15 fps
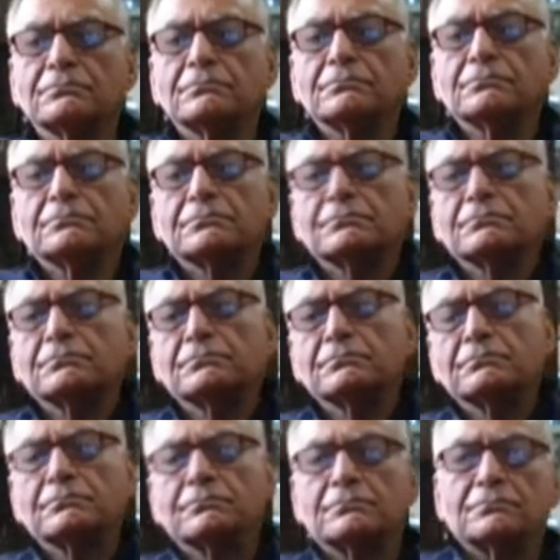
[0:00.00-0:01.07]

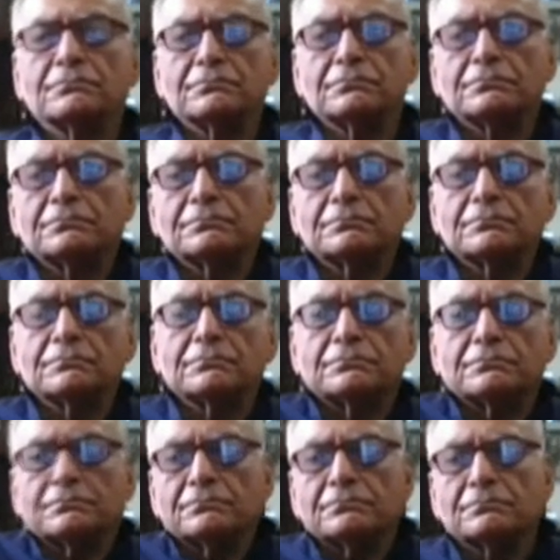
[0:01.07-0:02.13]

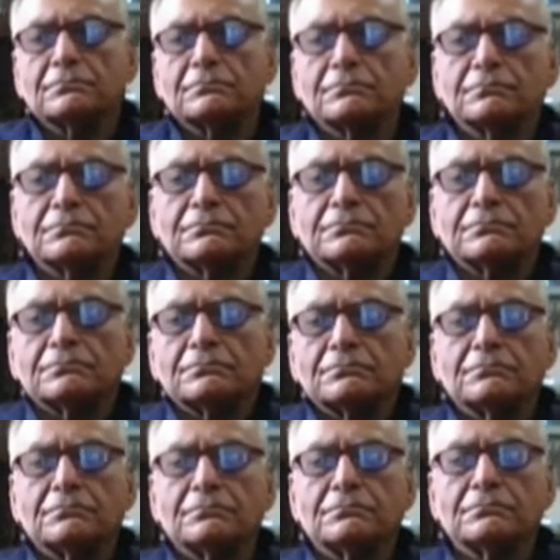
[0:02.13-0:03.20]

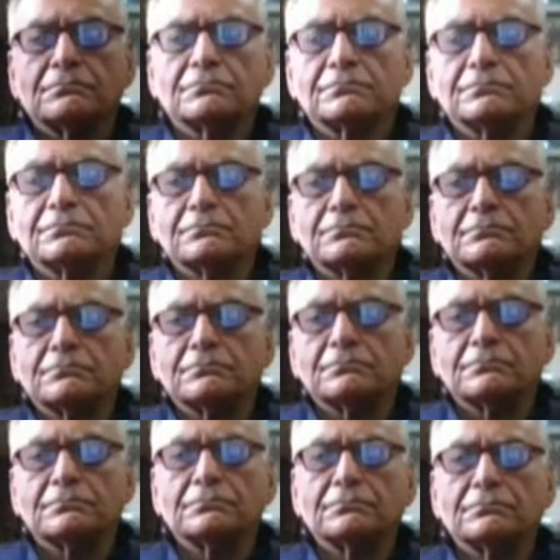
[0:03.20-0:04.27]

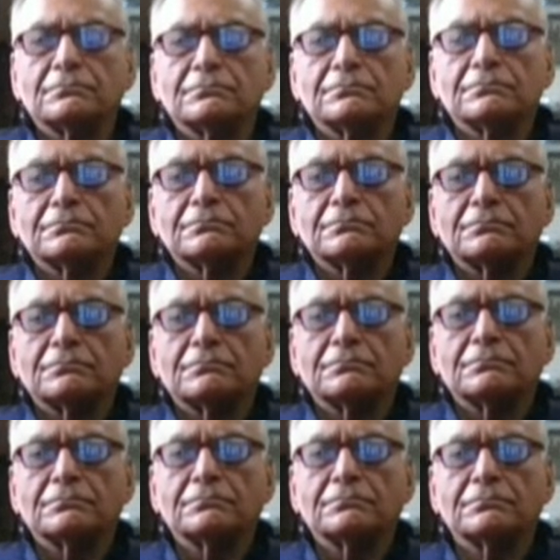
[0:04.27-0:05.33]

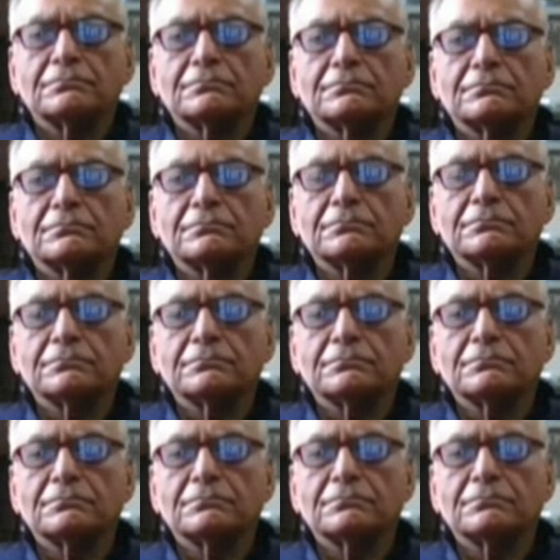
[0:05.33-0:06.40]

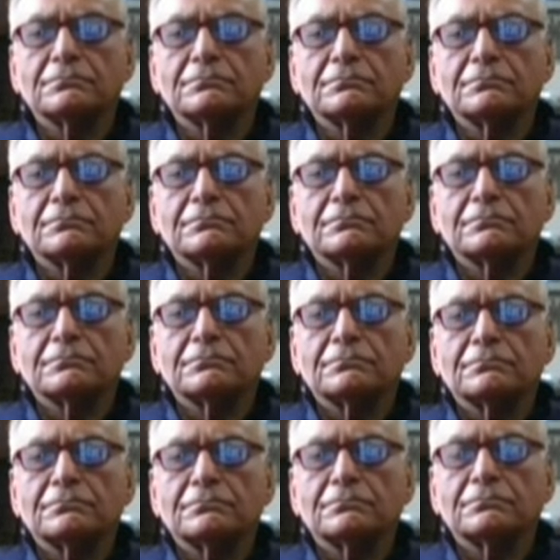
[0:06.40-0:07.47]

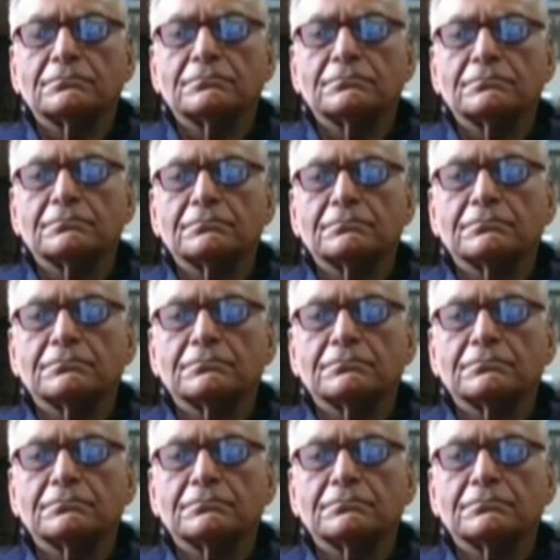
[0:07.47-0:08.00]
(silent)